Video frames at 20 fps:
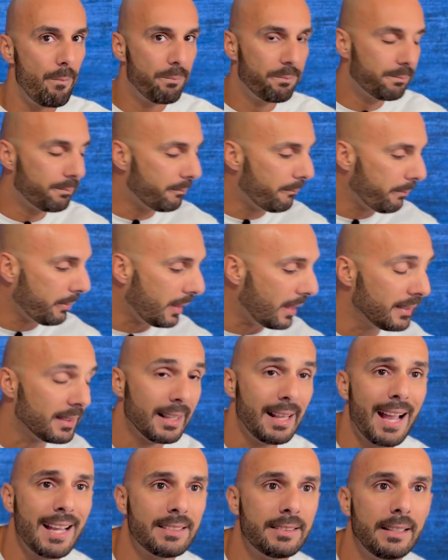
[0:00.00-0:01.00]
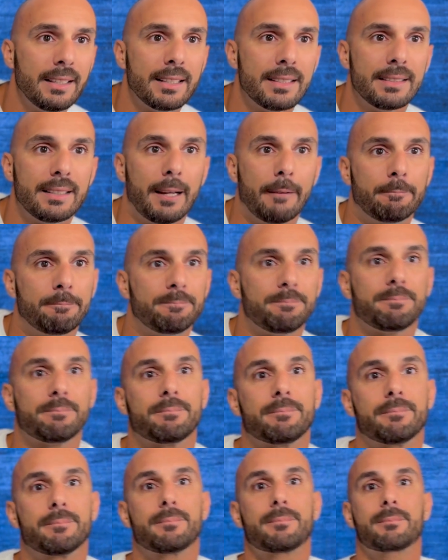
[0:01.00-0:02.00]
The last thing is
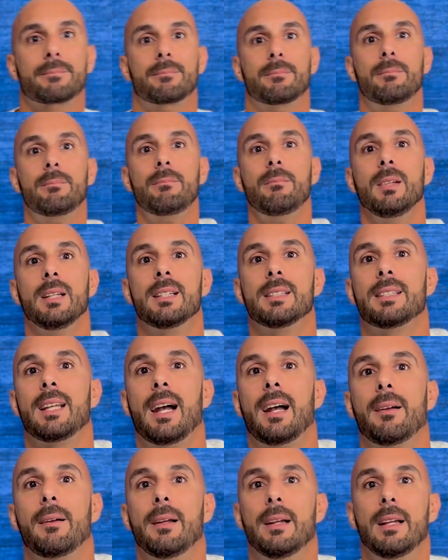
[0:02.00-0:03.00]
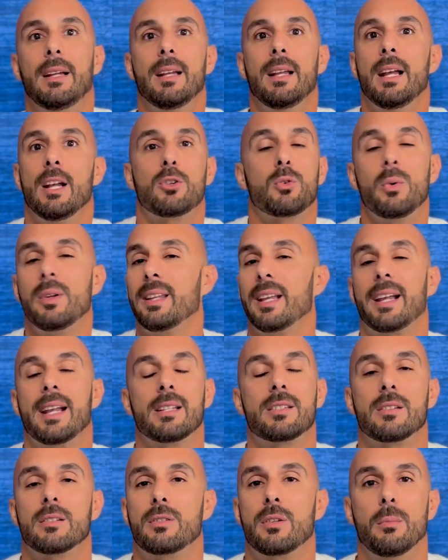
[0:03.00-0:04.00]
that it's one that
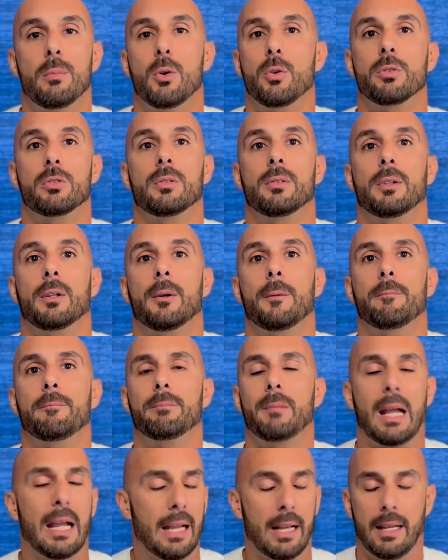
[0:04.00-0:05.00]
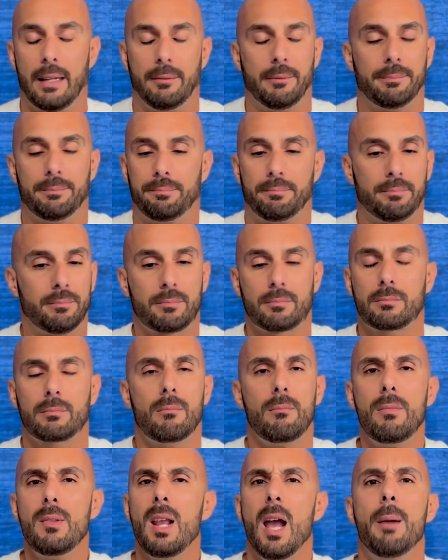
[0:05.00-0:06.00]
gets us the most.
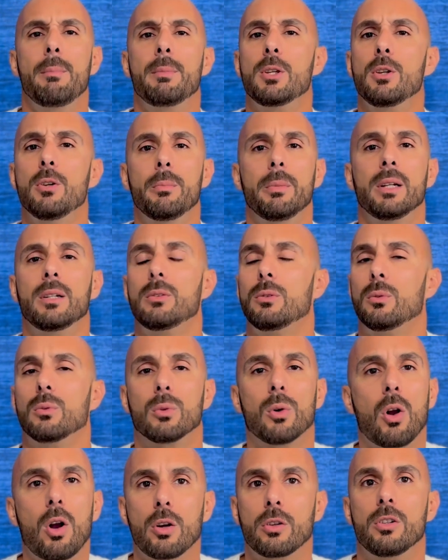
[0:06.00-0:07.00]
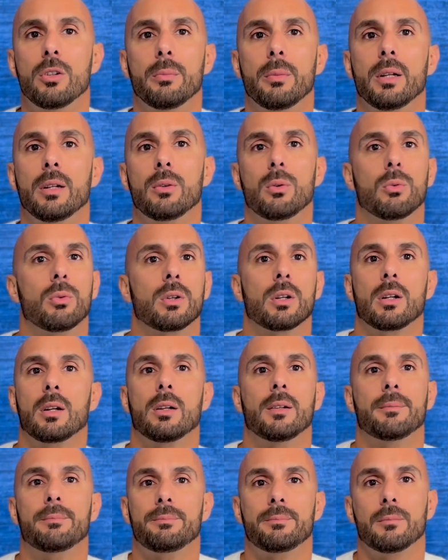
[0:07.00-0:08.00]
I'm human. We're all human. We're
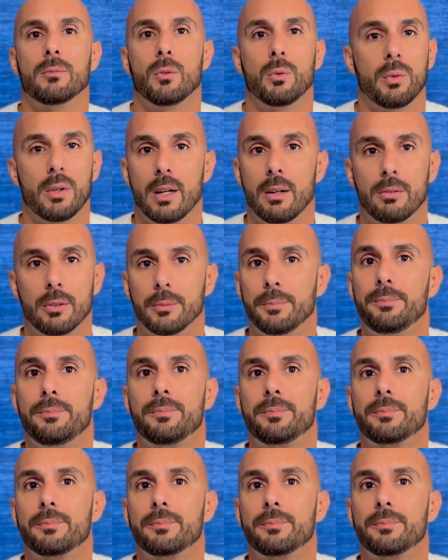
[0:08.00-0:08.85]
gonna whatever.